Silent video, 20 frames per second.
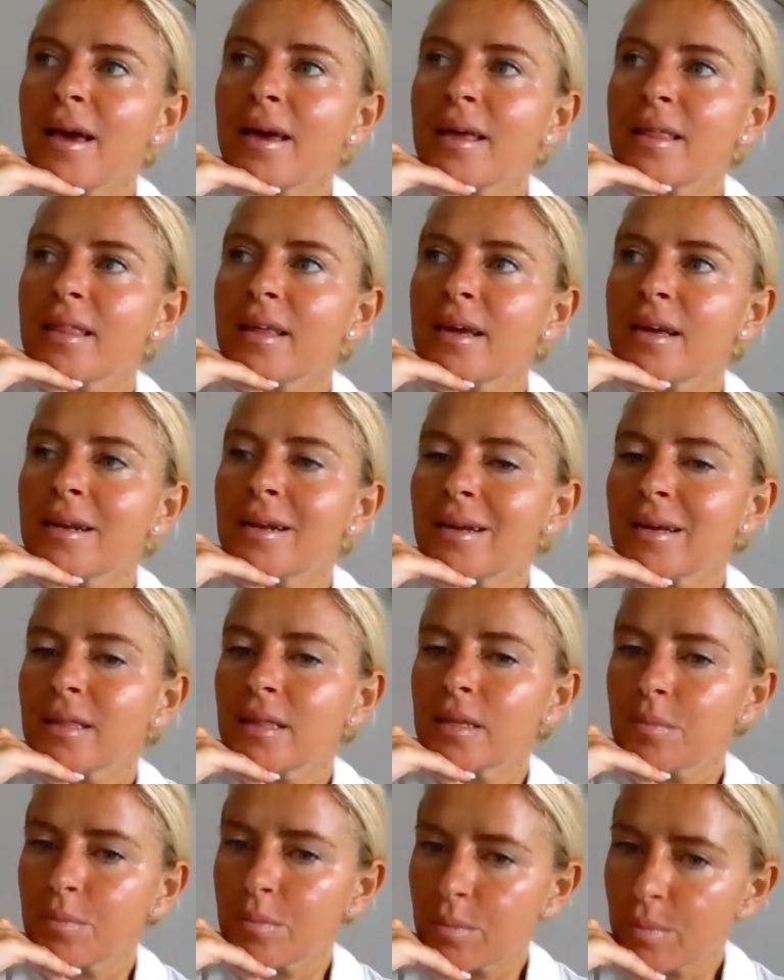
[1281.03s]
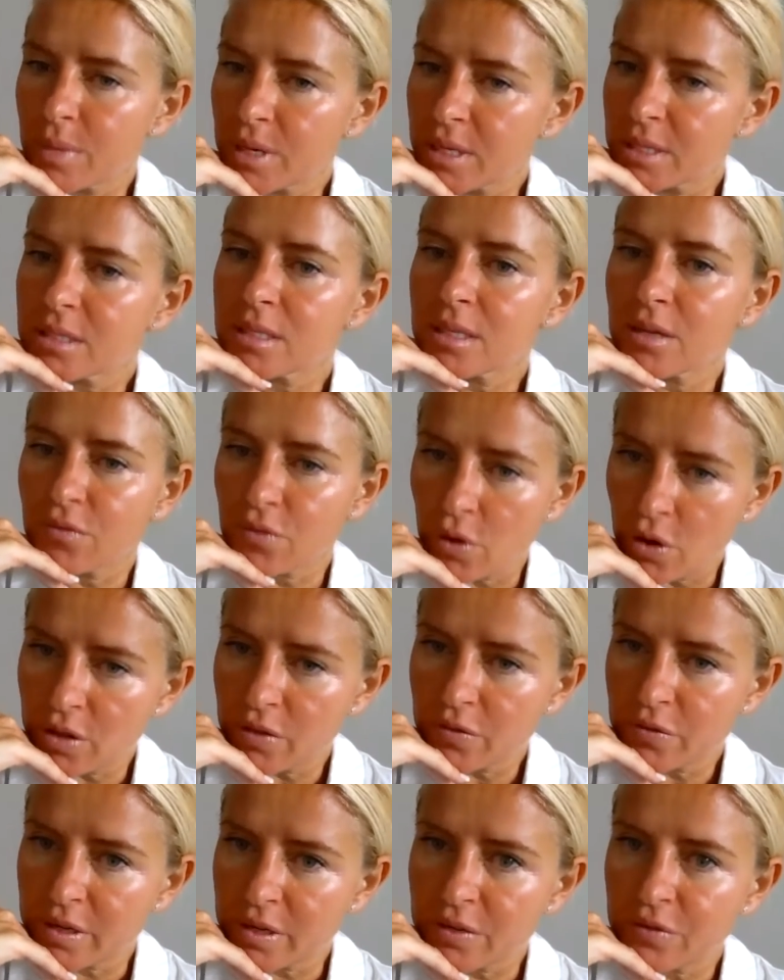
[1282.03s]
And then in the midst of
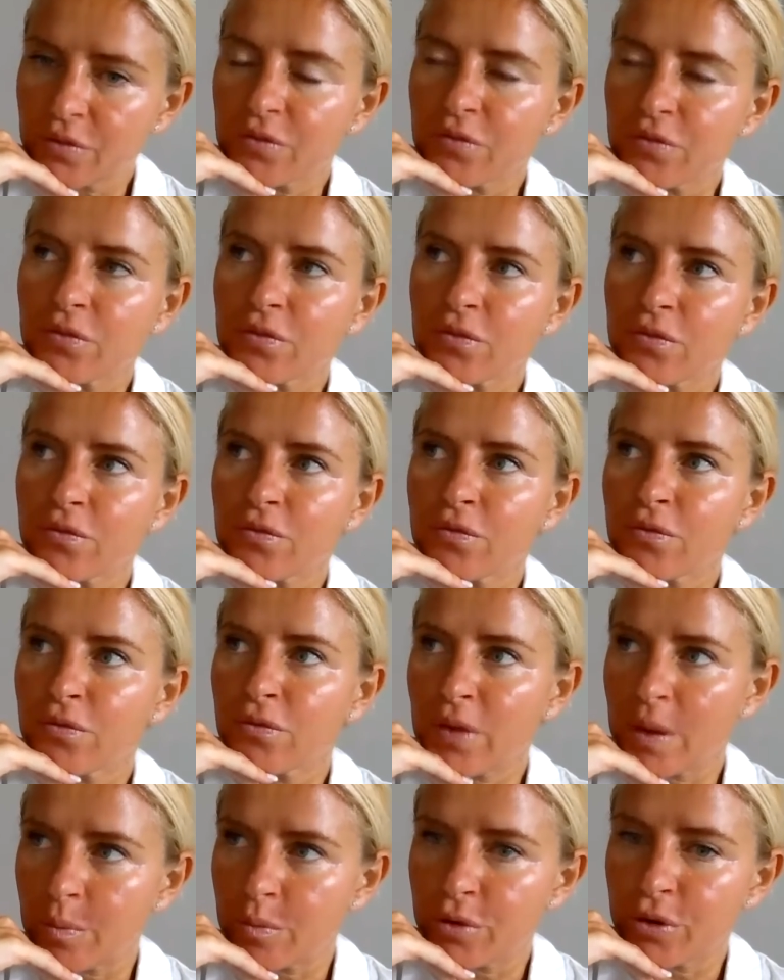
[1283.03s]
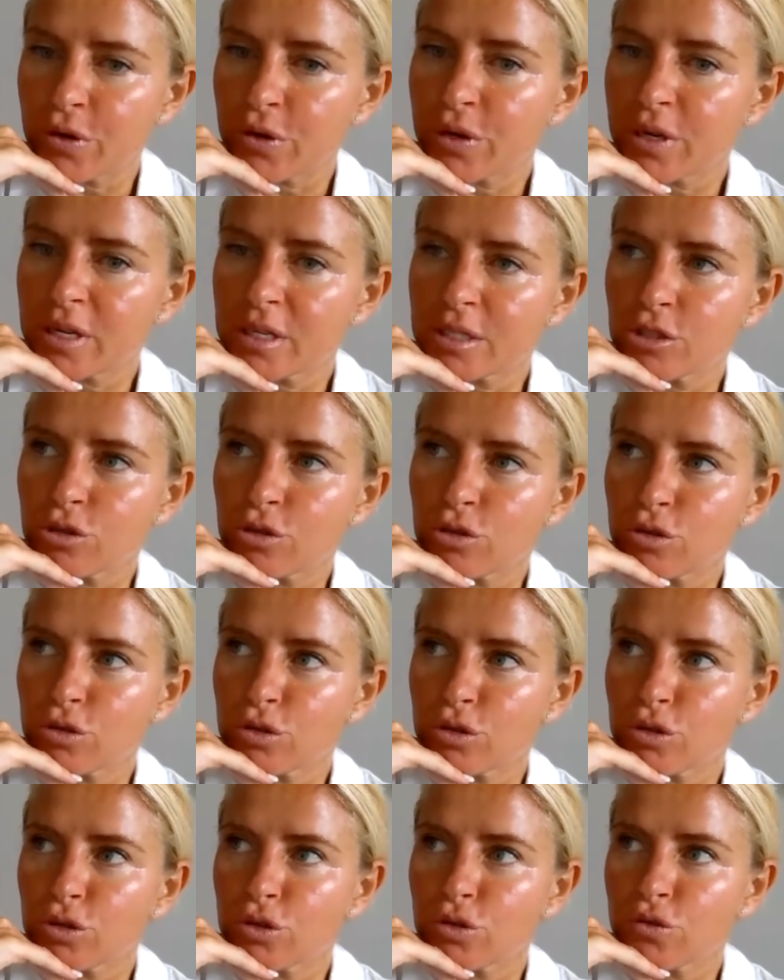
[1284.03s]
all of it, February
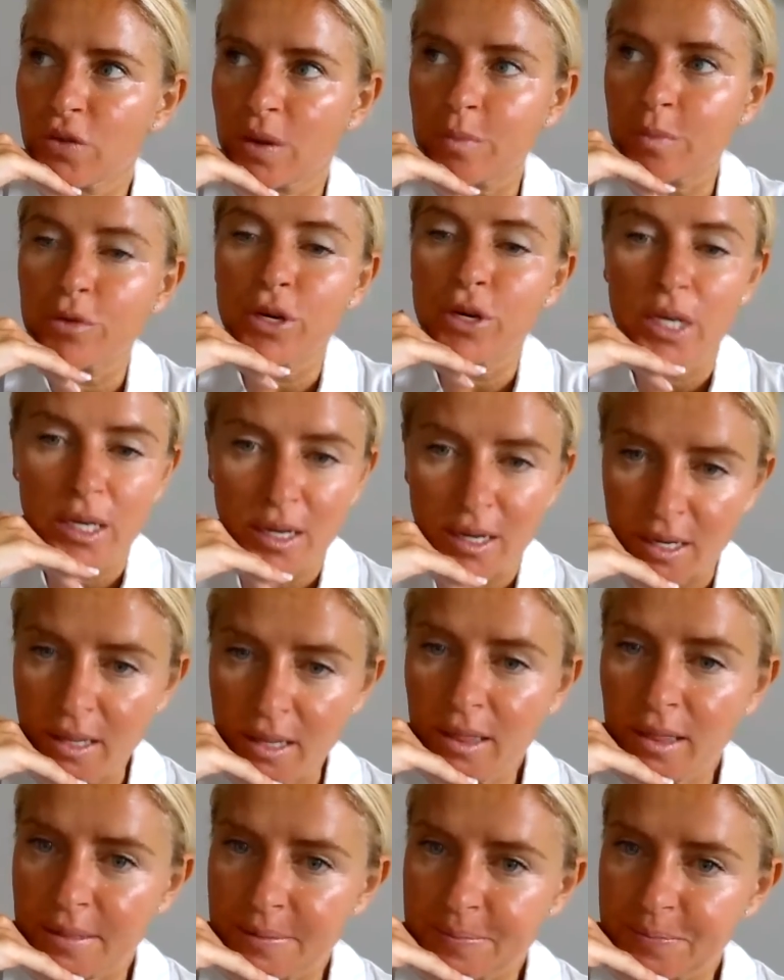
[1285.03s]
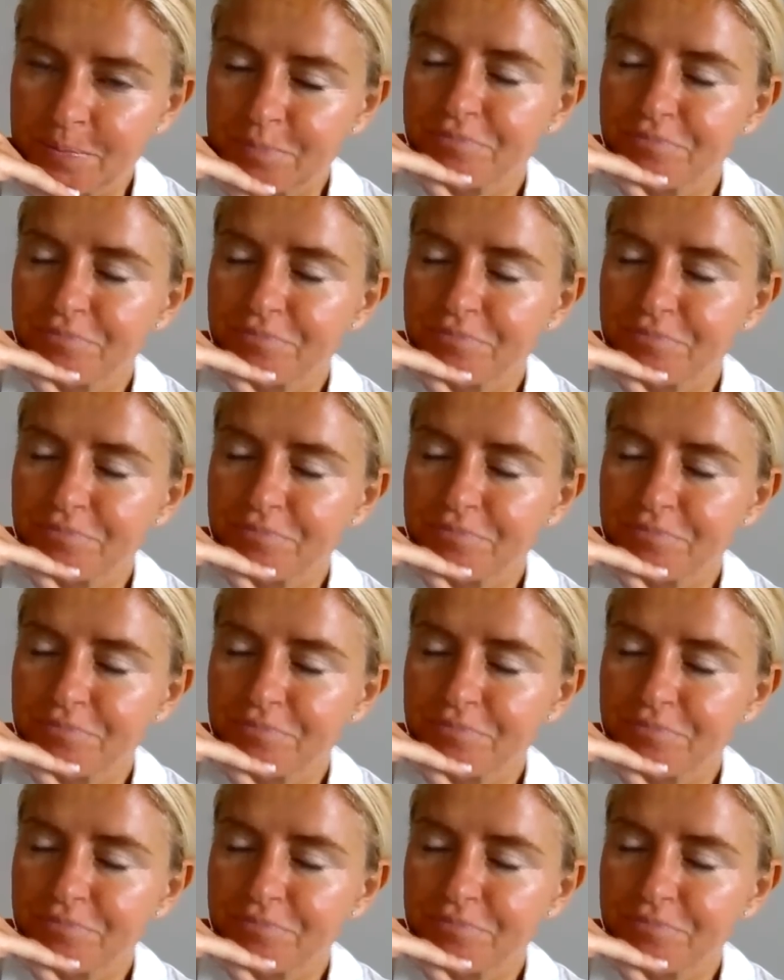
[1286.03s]
9th,